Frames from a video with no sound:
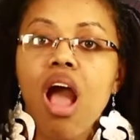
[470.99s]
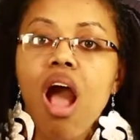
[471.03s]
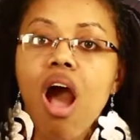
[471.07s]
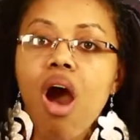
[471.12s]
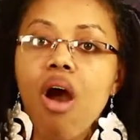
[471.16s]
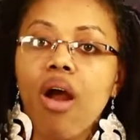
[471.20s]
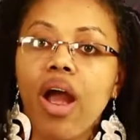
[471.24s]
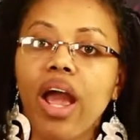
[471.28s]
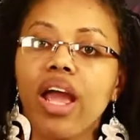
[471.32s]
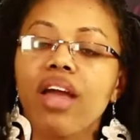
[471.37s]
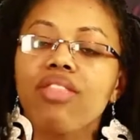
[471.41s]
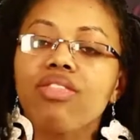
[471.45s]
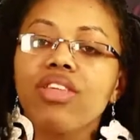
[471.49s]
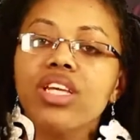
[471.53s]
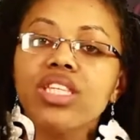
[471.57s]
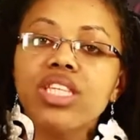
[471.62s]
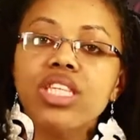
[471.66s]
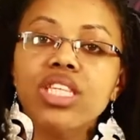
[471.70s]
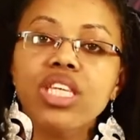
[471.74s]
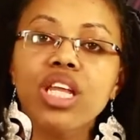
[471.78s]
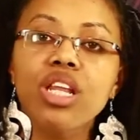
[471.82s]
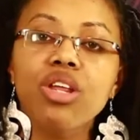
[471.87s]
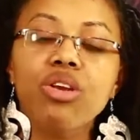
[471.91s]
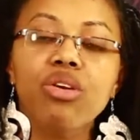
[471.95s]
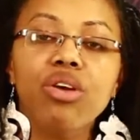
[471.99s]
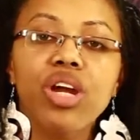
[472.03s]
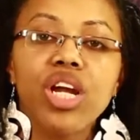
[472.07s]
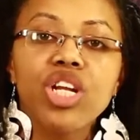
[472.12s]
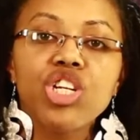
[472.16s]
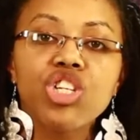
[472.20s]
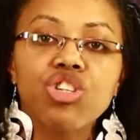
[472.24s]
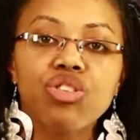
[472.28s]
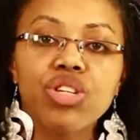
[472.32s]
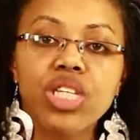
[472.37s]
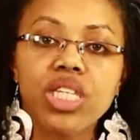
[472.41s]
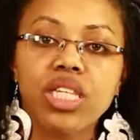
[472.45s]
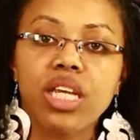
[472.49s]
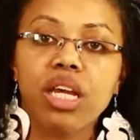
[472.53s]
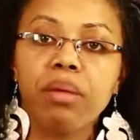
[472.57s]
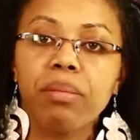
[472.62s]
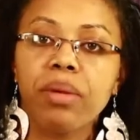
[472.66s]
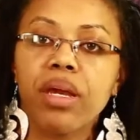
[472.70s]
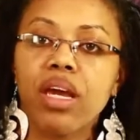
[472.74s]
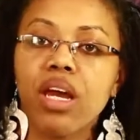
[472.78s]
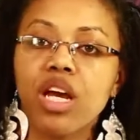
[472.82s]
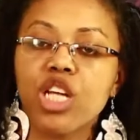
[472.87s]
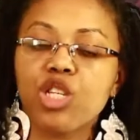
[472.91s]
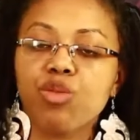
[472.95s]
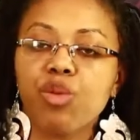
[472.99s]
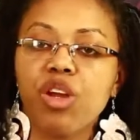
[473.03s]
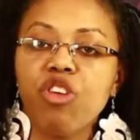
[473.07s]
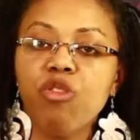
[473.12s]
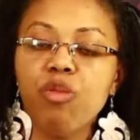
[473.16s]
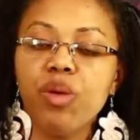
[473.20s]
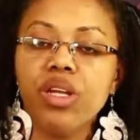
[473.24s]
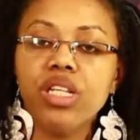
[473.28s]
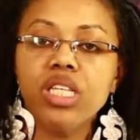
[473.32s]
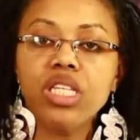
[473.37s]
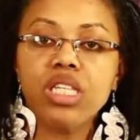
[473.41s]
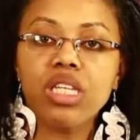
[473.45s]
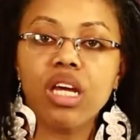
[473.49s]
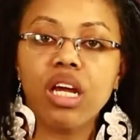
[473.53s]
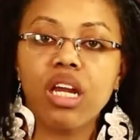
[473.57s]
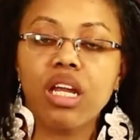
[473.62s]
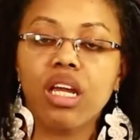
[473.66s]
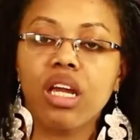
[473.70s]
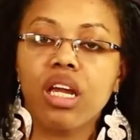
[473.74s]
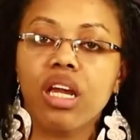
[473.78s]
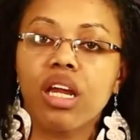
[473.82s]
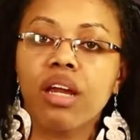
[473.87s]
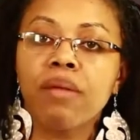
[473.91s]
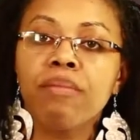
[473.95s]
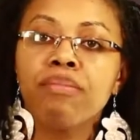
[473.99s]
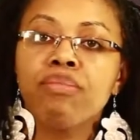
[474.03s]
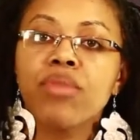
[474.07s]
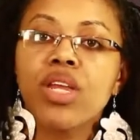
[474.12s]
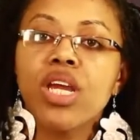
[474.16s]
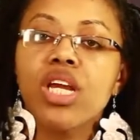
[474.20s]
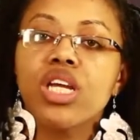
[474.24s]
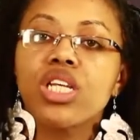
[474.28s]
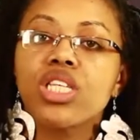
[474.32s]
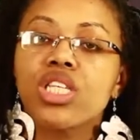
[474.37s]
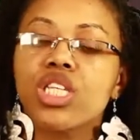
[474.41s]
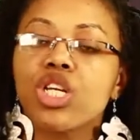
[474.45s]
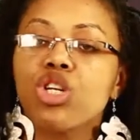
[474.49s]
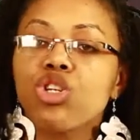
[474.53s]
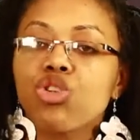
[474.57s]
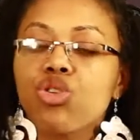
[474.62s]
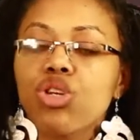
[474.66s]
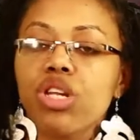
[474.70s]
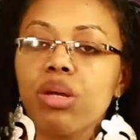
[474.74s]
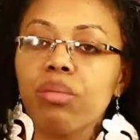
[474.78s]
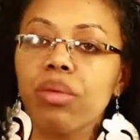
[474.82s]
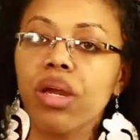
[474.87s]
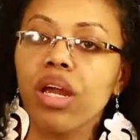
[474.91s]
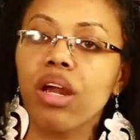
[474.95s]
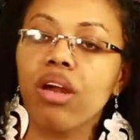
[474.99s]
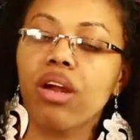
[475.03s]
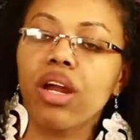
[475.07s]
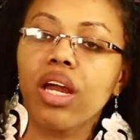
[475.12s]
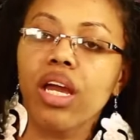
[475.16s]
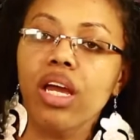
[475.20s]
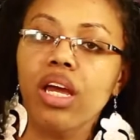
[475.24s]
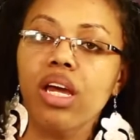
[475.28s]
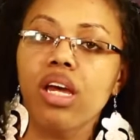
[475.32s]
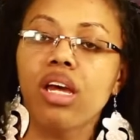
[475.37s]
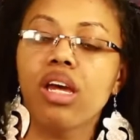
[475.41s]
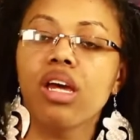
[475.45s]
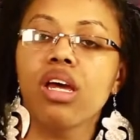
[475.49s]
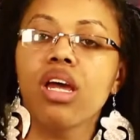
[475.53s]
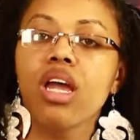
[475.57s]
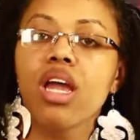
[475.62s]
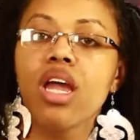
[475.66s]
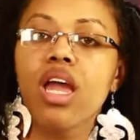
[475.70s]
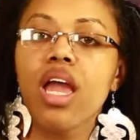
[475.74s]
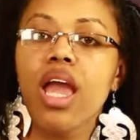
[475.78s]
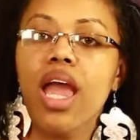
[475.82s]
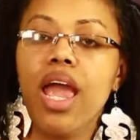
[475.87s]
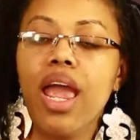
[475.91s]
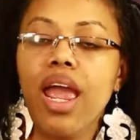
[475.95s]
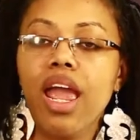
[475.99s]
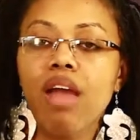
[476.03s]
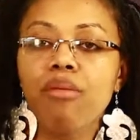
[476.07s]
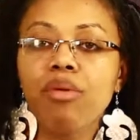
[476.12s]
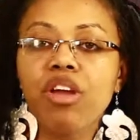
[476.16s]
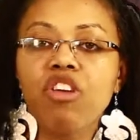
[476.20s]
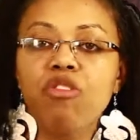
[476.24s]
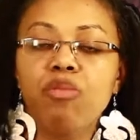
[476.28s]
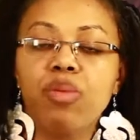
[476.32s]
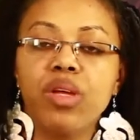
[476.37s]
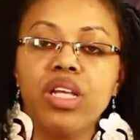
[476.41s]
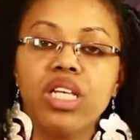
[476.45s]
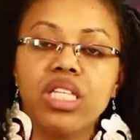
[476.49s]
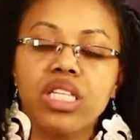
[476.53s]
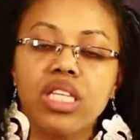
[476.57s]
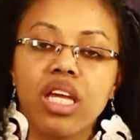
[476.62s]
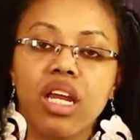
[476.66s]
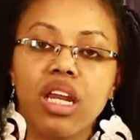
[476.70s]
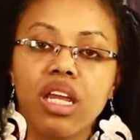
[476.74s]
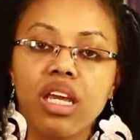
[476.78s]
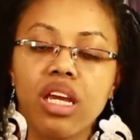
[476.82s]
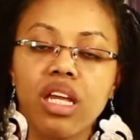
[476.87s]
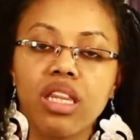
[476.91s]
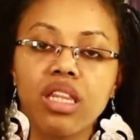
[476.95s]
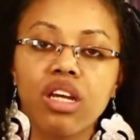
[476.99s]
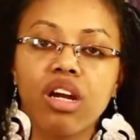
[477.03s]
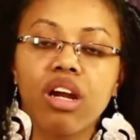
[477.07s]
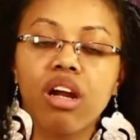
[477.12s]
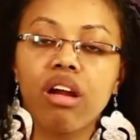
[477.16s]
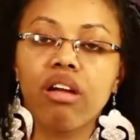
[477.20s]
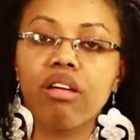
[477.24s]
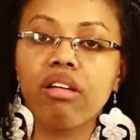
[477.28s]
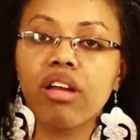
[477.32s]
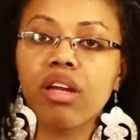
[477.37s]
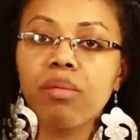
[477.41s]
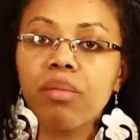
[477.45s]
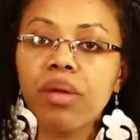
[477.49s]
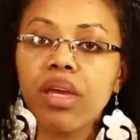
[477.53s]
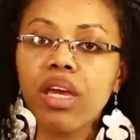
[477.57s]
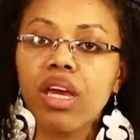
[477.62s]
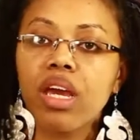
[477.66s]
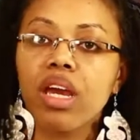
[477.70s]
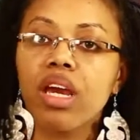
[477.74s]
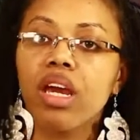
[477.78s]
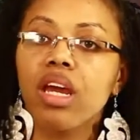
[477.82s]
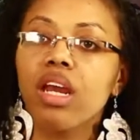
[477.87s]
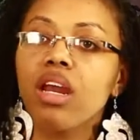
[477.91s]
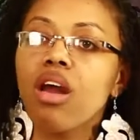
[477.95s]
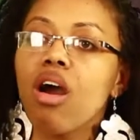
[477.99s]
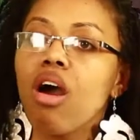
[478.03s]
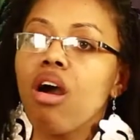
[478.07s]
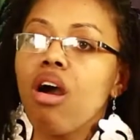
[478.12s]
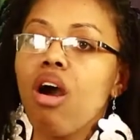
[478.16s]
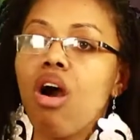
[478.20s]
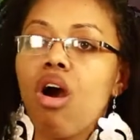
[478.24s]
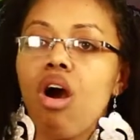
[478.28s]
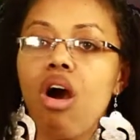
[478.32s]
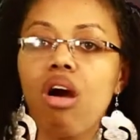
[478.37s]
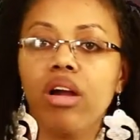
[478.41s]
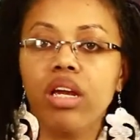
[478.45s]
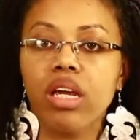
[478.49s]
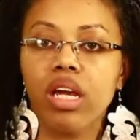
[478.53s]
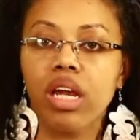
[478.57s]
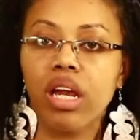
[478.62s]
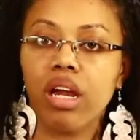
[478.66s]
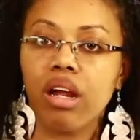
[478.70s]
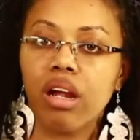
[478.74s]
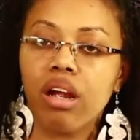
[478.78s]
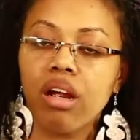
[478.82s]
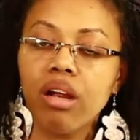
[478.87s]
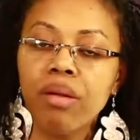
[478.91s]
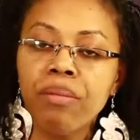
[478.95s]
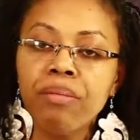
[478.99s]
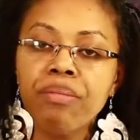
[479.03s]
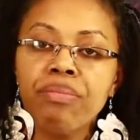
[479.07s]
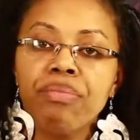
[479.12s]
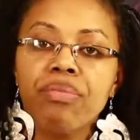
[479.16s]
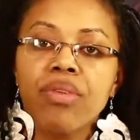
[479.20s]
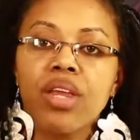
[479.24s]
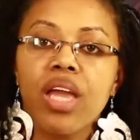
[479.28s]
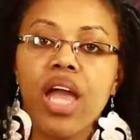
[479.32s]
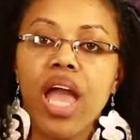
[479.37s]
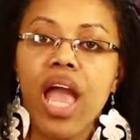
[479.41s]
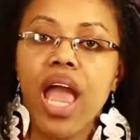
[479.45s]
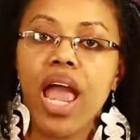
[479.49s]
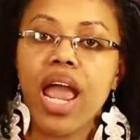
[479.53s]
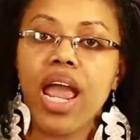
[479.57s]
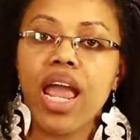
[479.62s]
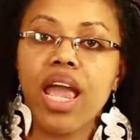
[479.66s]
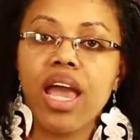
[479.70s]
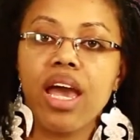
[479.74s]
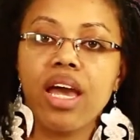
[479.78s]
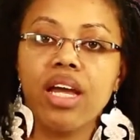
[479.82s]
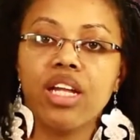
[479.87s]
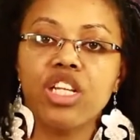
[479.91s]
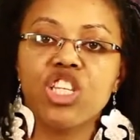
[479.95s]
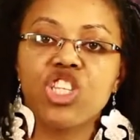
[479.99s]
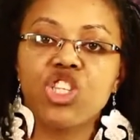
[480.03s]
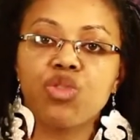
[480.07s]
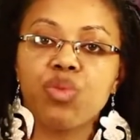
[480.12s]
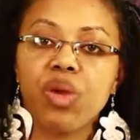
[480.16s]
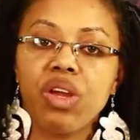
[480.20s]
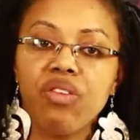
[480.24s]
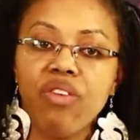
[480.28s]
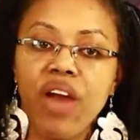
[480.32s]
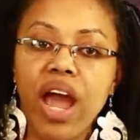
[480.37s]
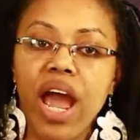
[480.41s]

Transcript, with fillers: Okay, and this is a little interesting because we've been studying Central America and we've been studying the Caribbean all year. And we've